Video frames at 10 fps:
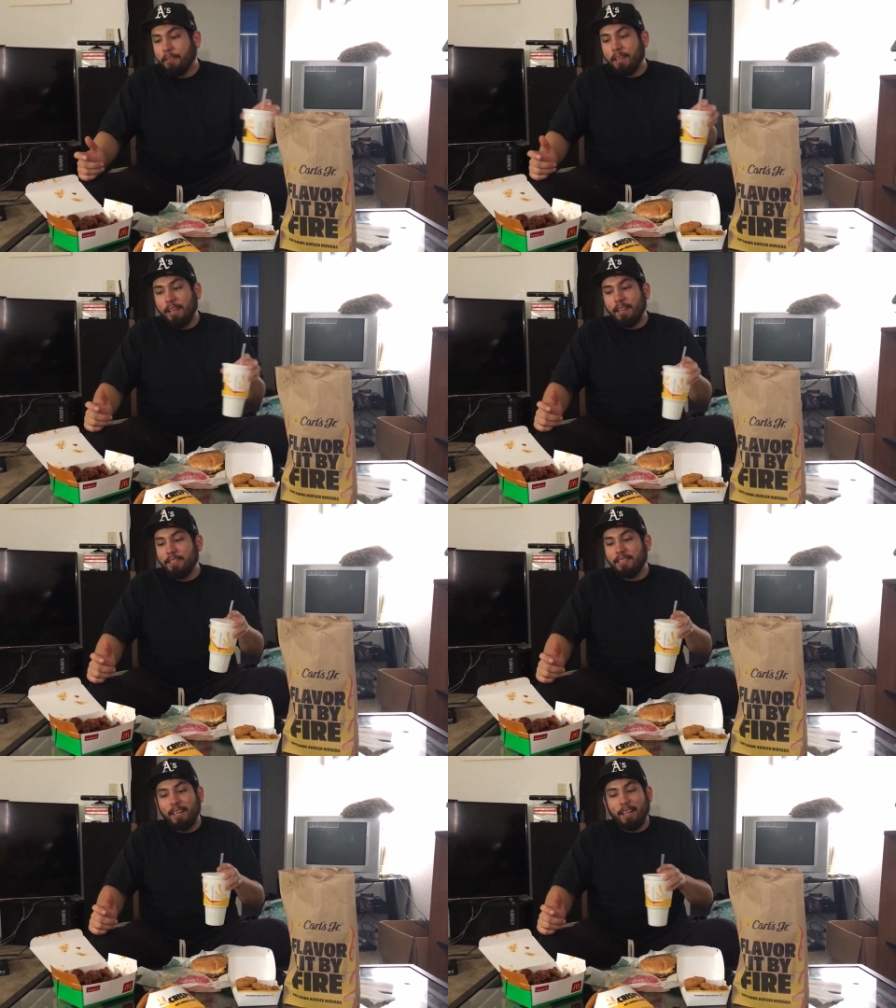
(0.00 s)

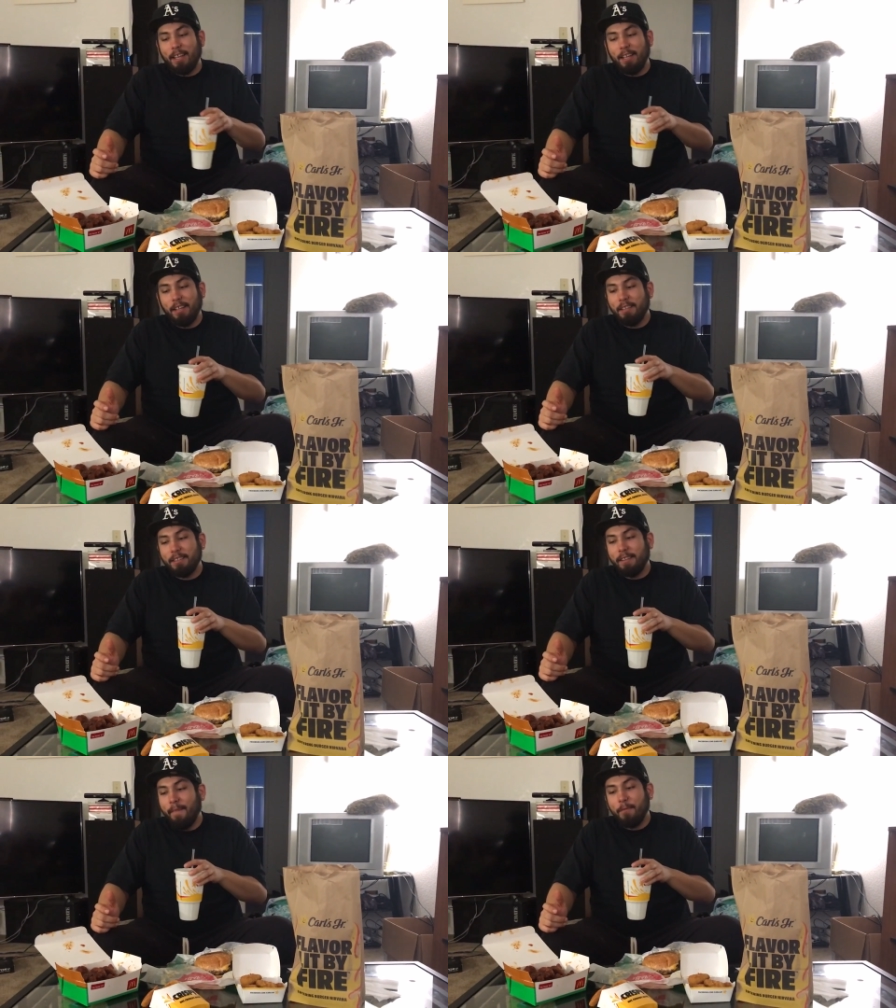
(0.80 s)
Cause uh,
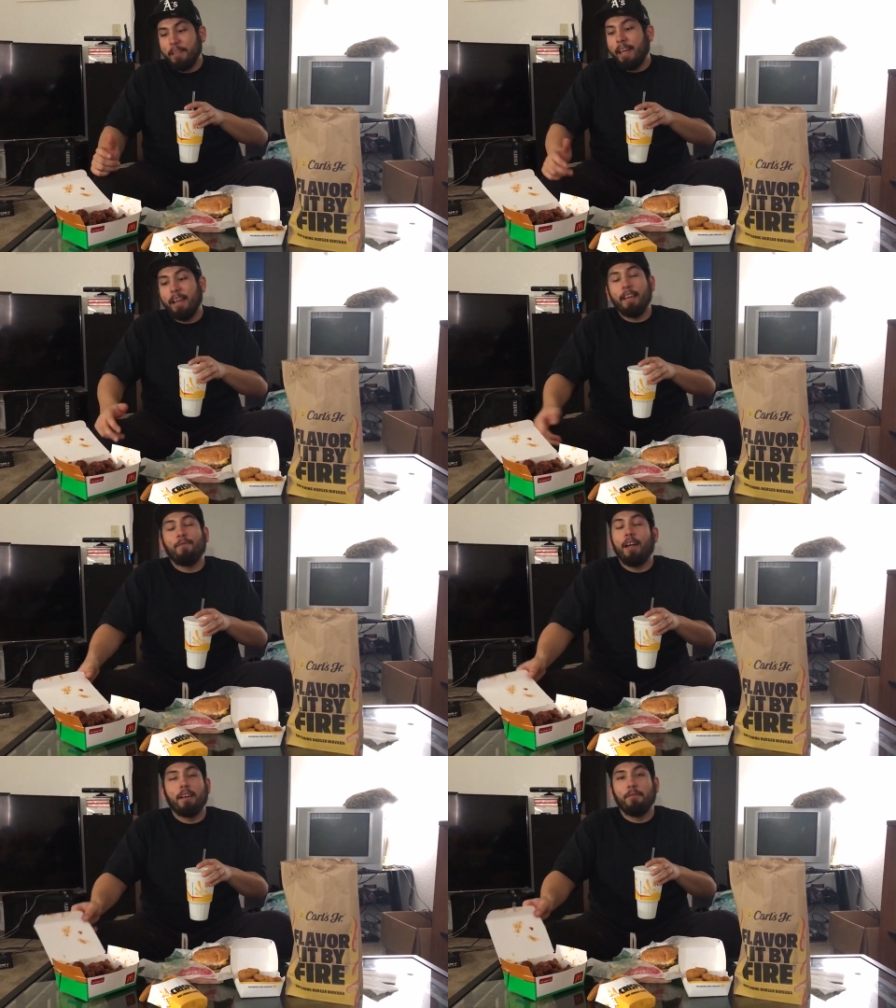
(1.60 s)
that ain't
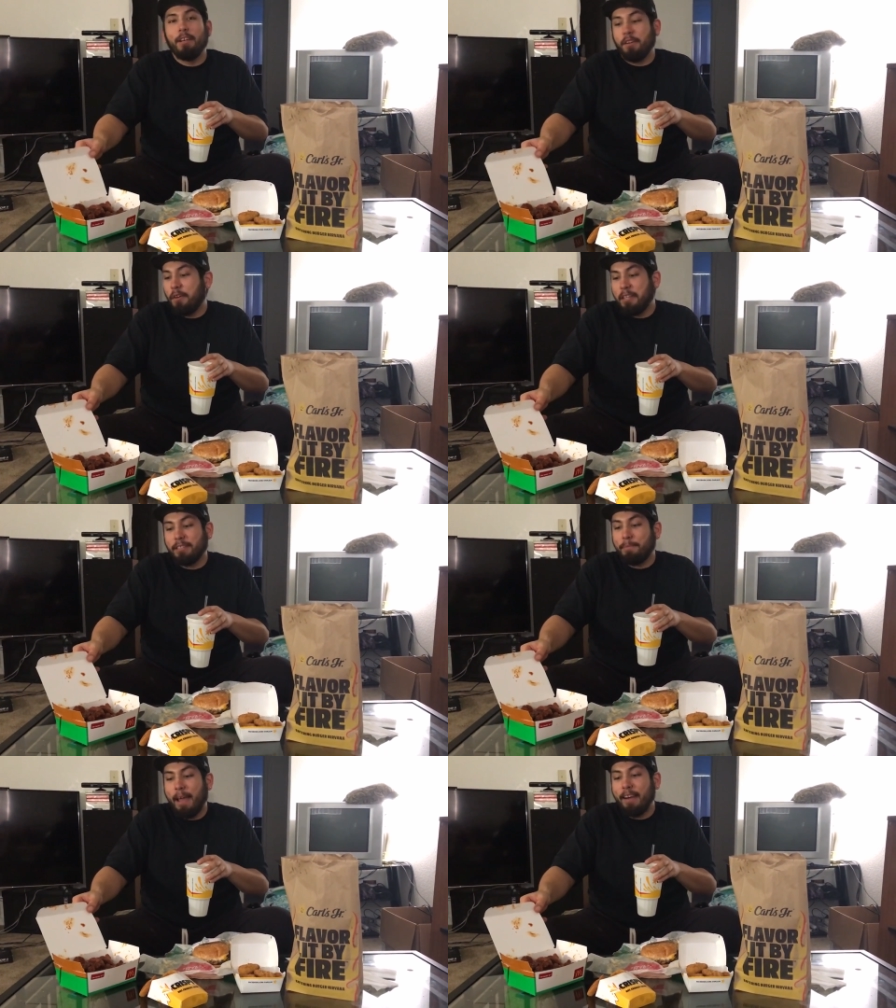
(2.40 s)
fucking with no
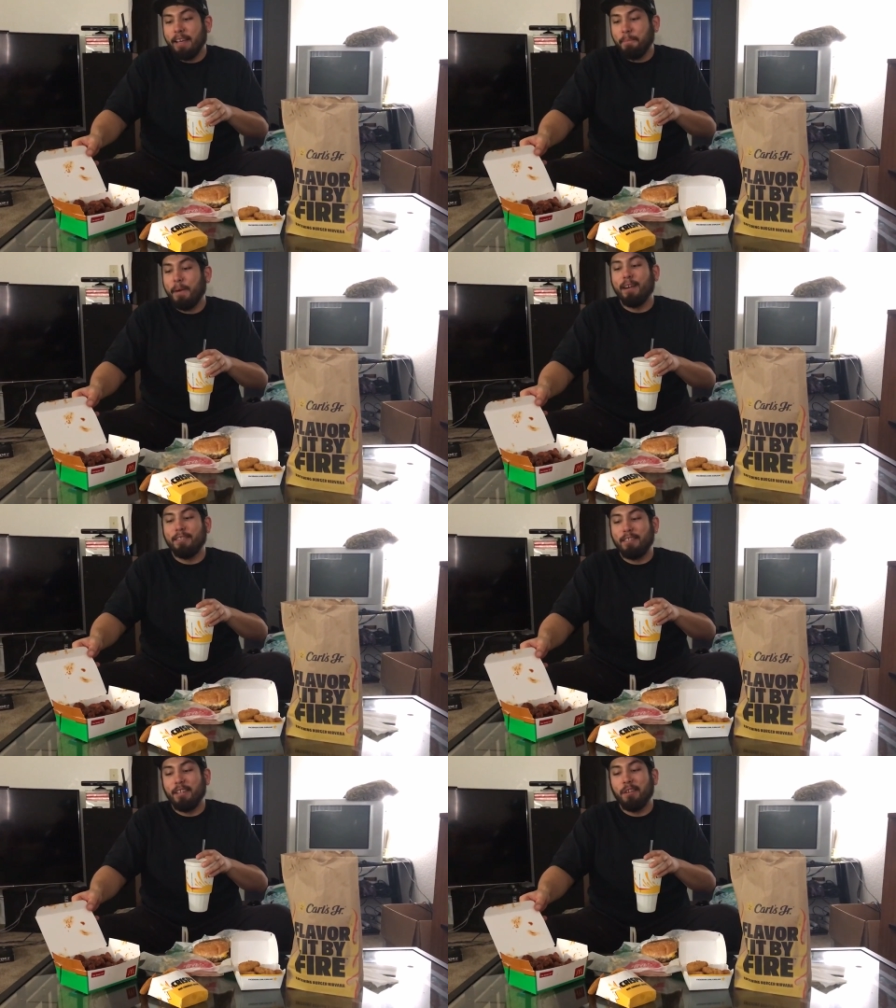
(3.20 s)
Hispanic
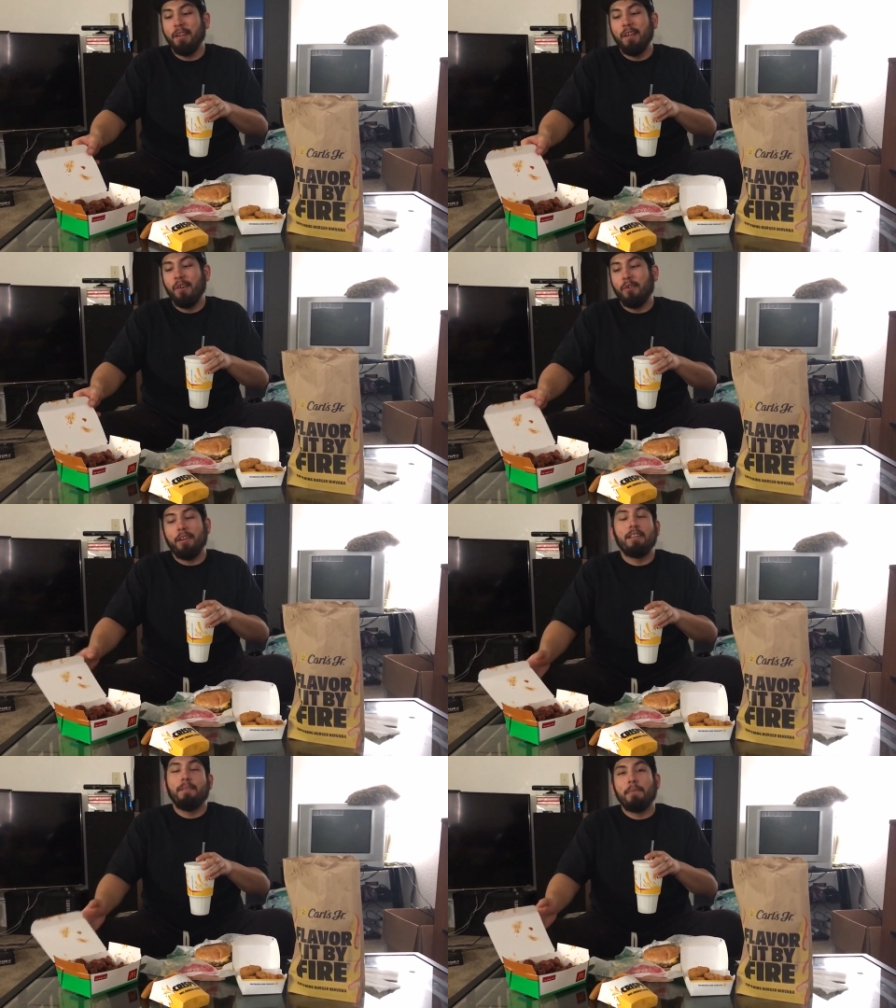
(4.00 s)
person or
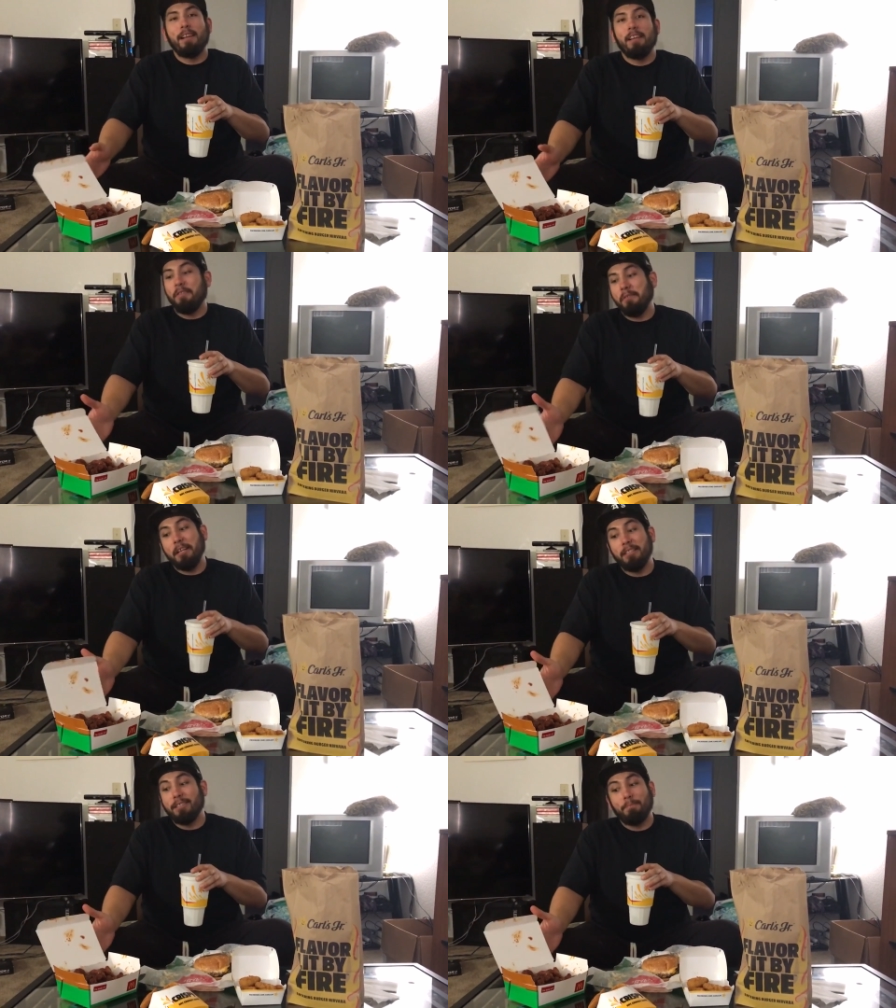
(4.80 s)
anybody who
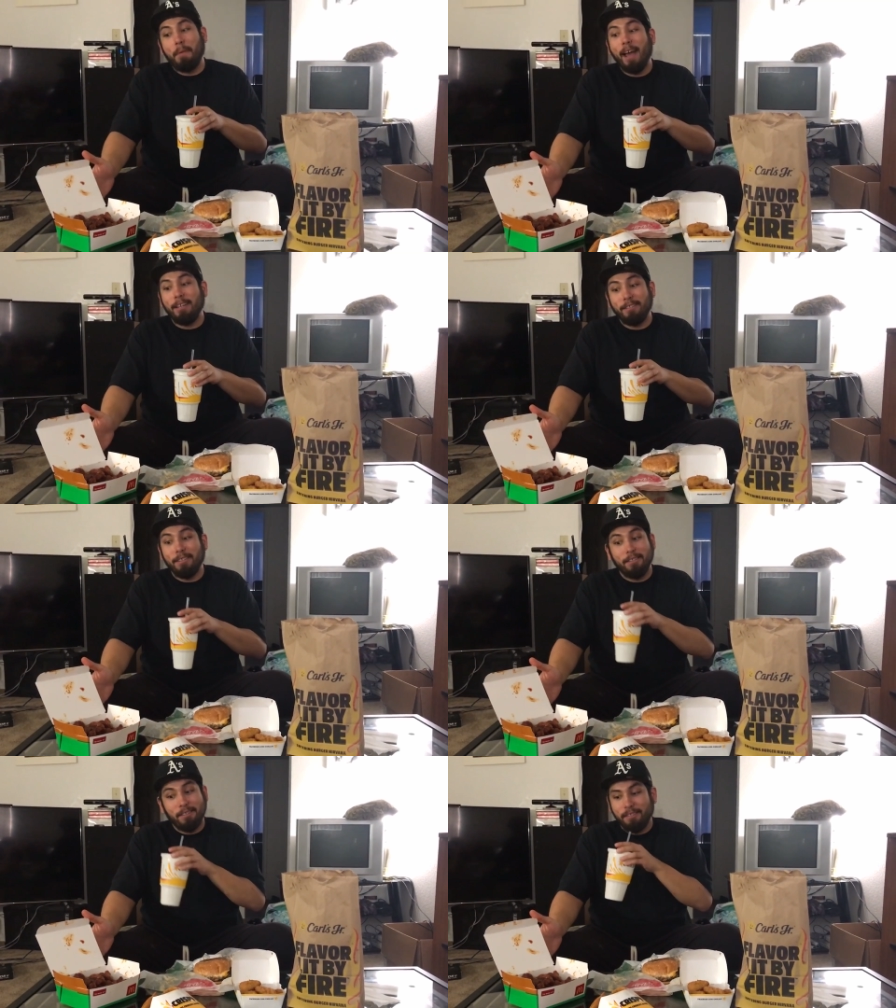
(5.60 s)
eats
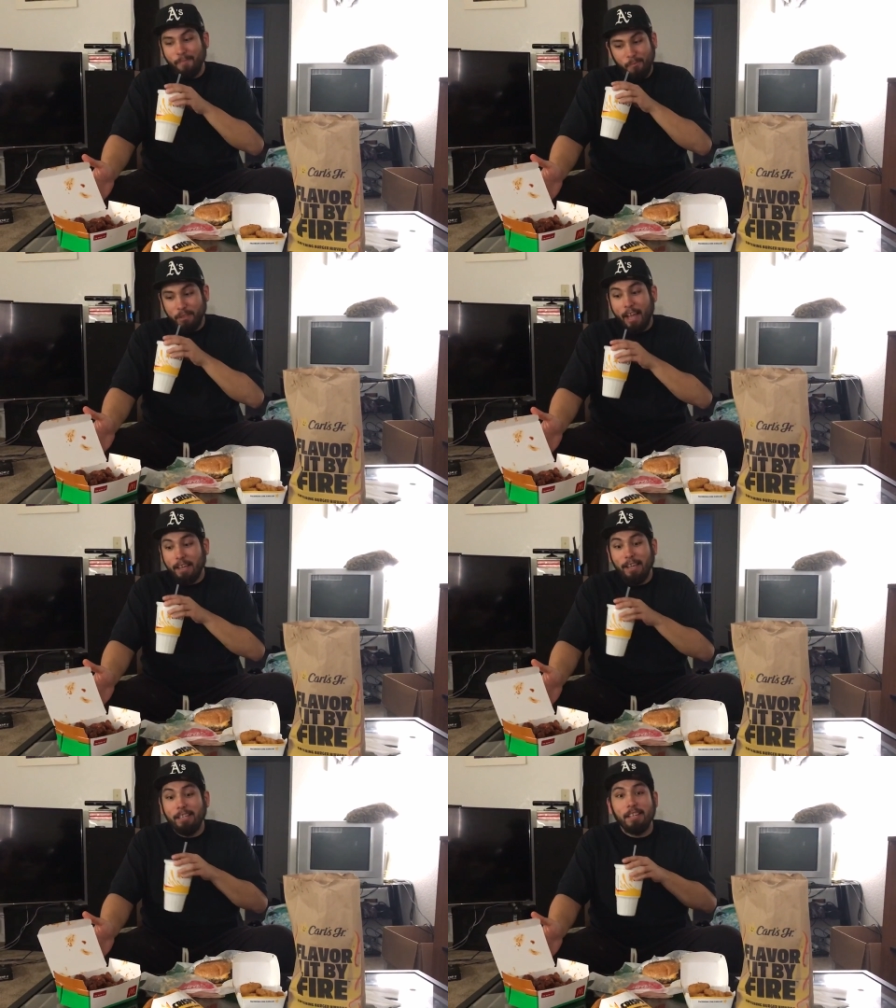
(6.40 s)
spices, like
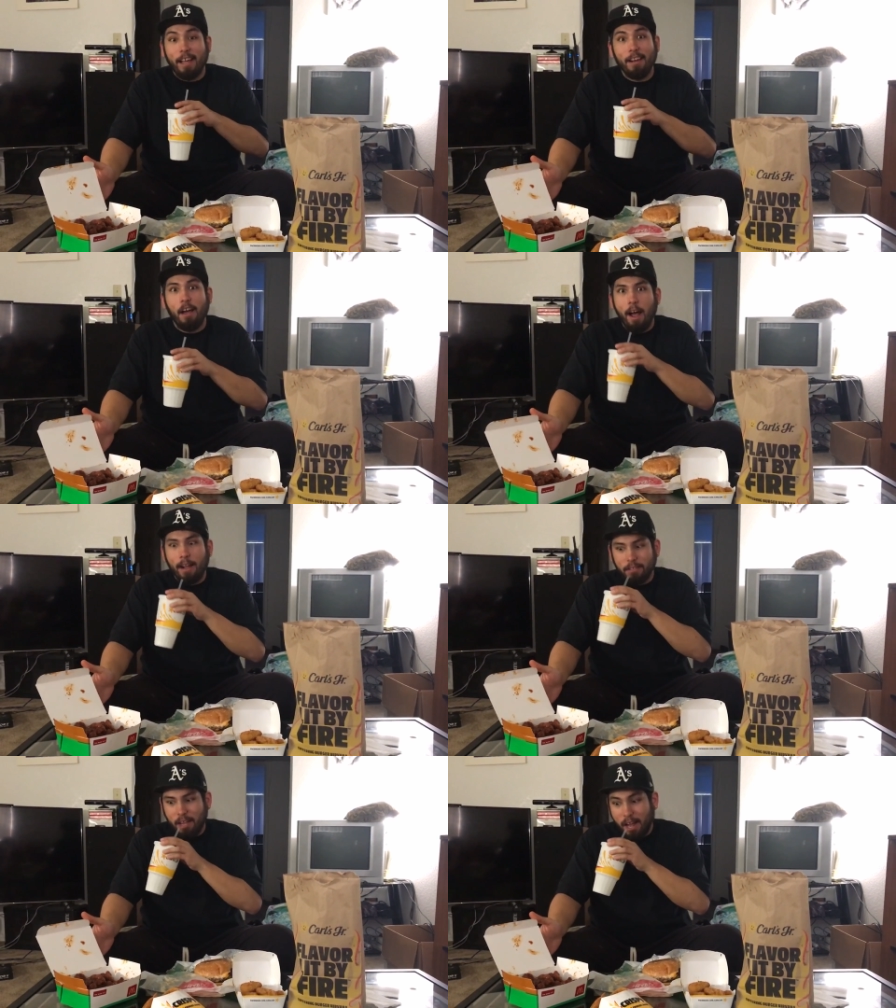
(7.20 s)
any kind of
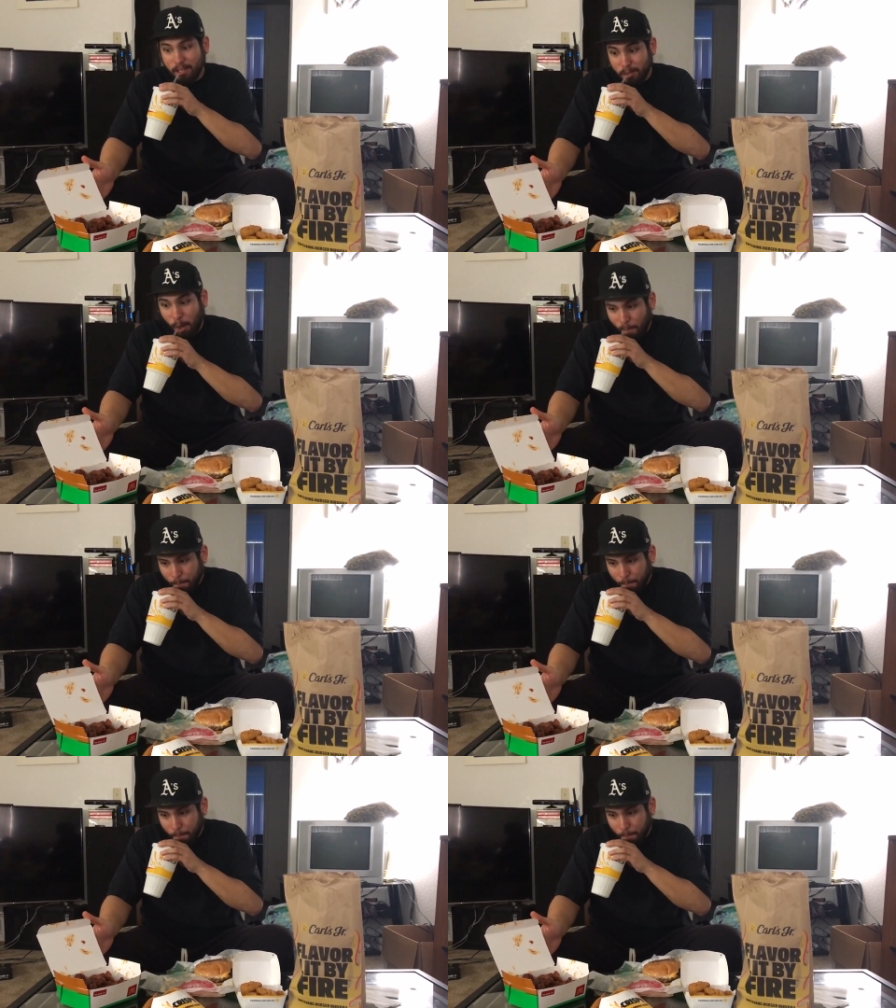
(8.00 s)
hot sauce.